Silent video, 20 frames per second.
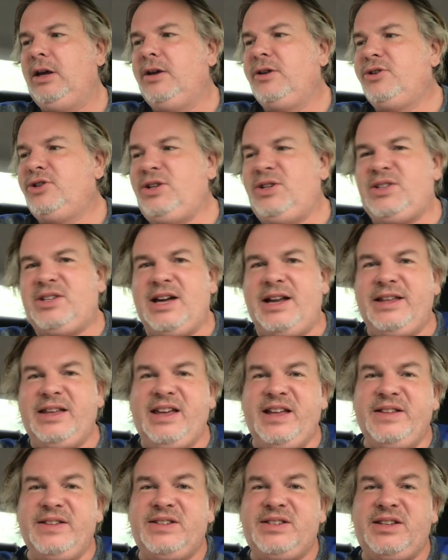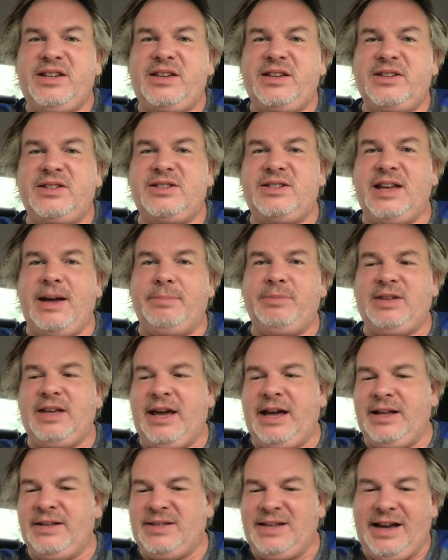she's kind of getting sick of
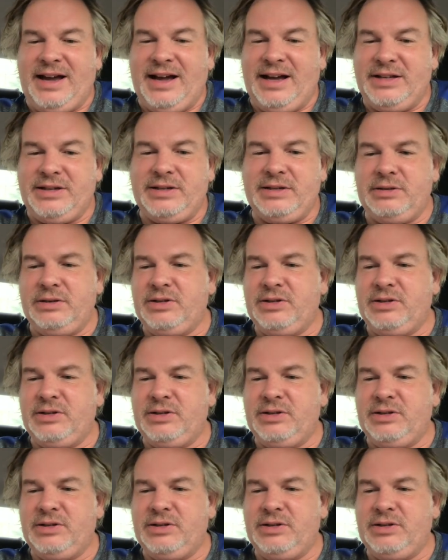stepdad's ass.